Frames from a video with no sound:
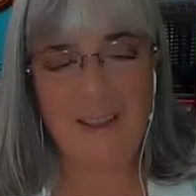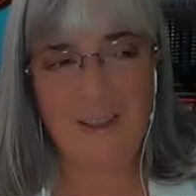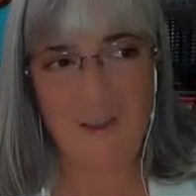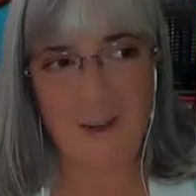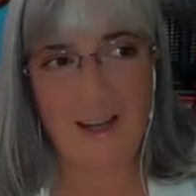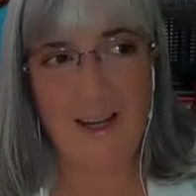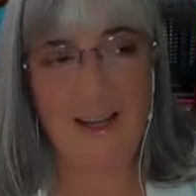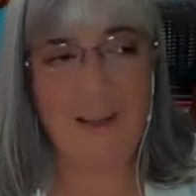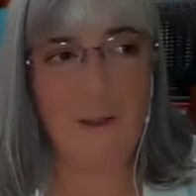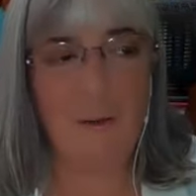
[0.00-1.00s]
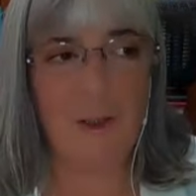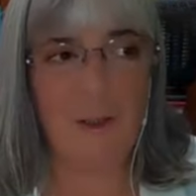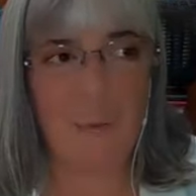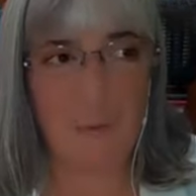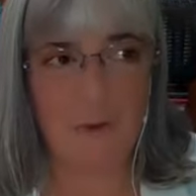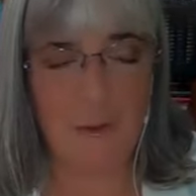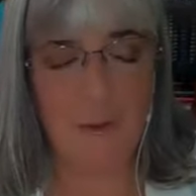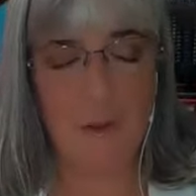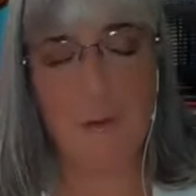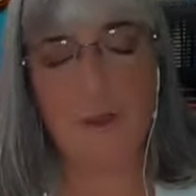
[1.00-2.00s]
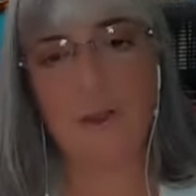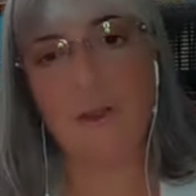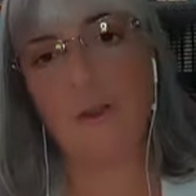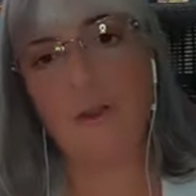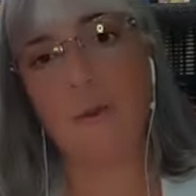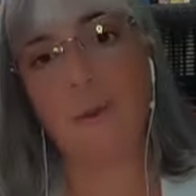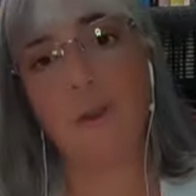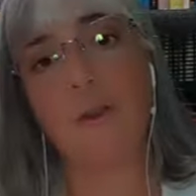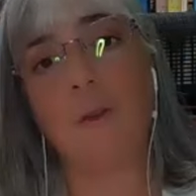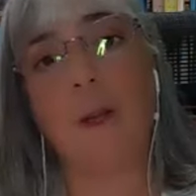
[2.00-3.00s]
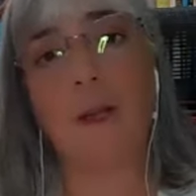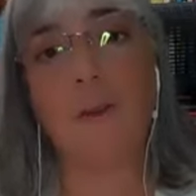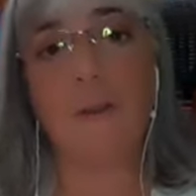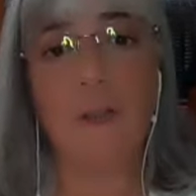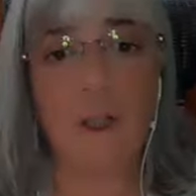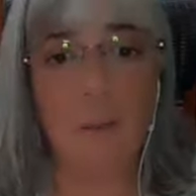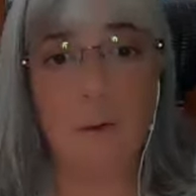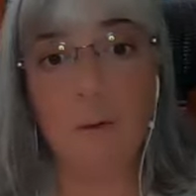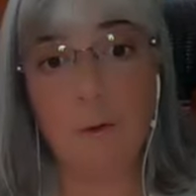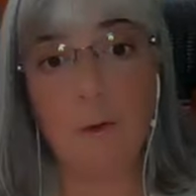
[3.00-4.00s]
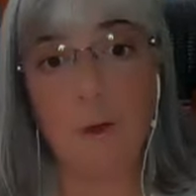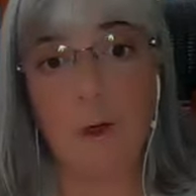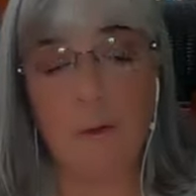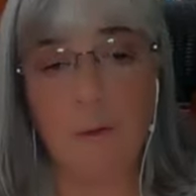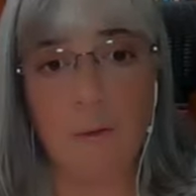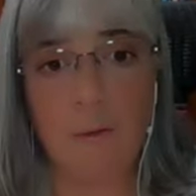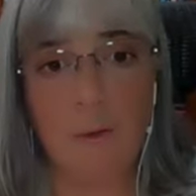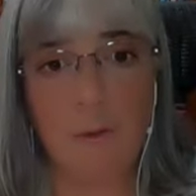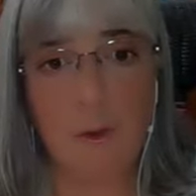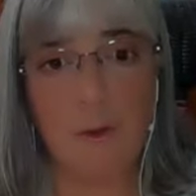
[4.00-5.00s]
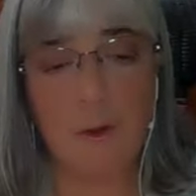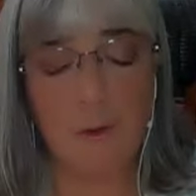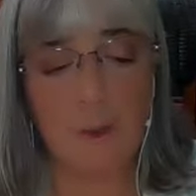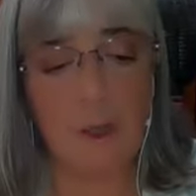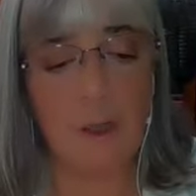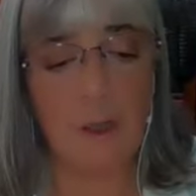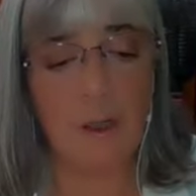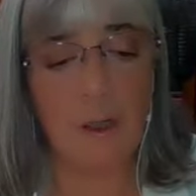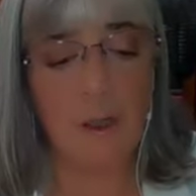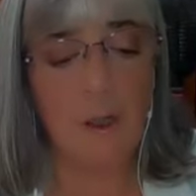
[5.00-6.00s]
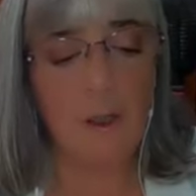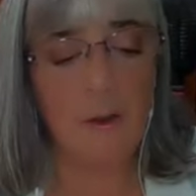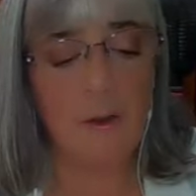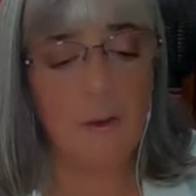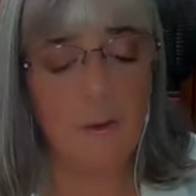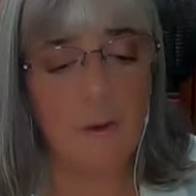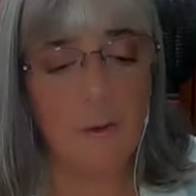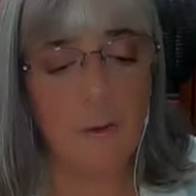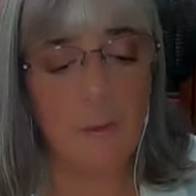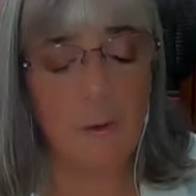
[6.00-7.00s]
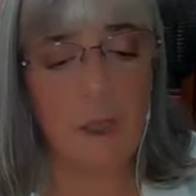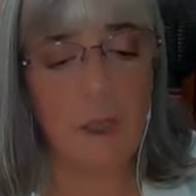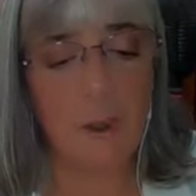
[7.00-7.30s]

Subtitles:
So I ask very specific questions to extract the root cause of what's going on. So